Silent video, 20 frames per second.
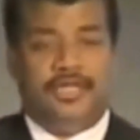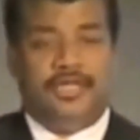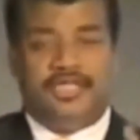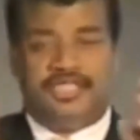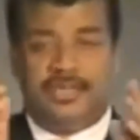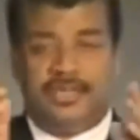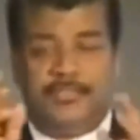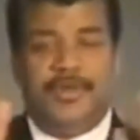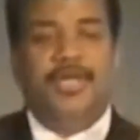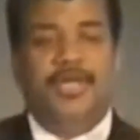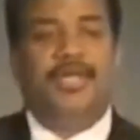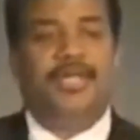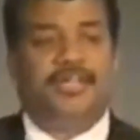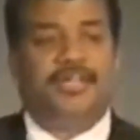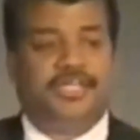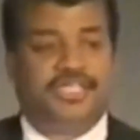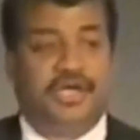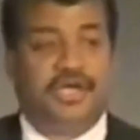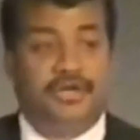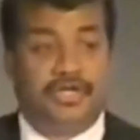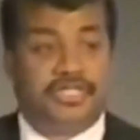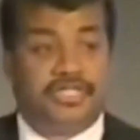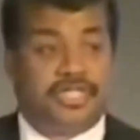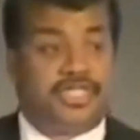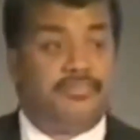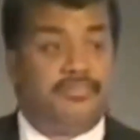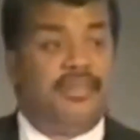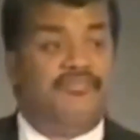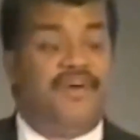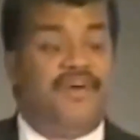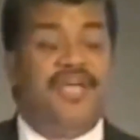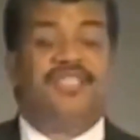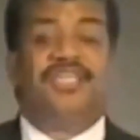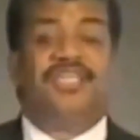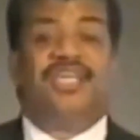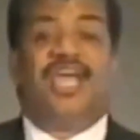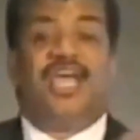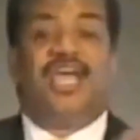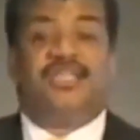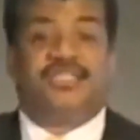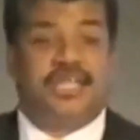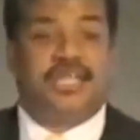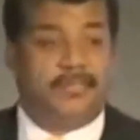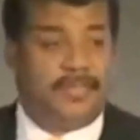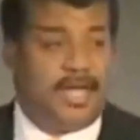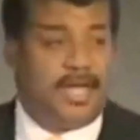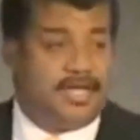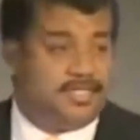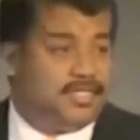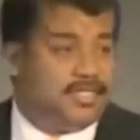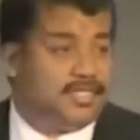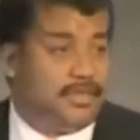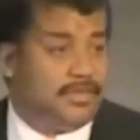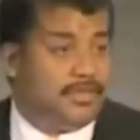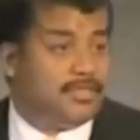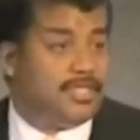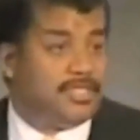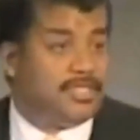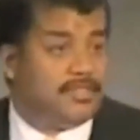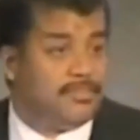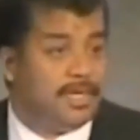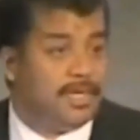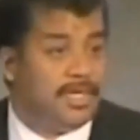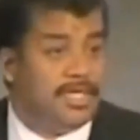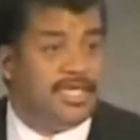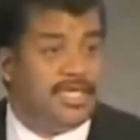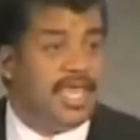the stability of the solar system, he finds he can't stabilize the solar system.